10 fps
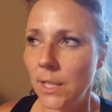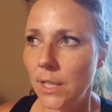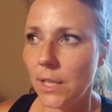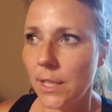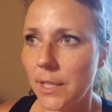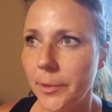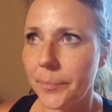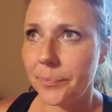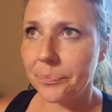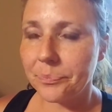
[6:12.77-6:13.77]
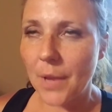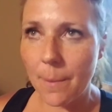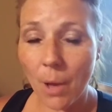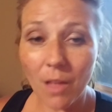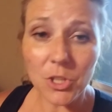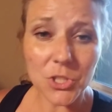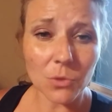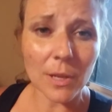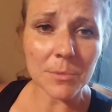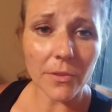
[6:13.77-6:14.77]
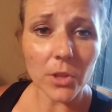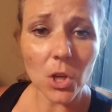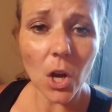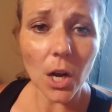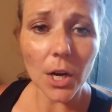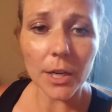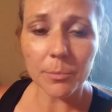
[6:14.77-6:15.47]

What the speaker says: I polished the rims of the car.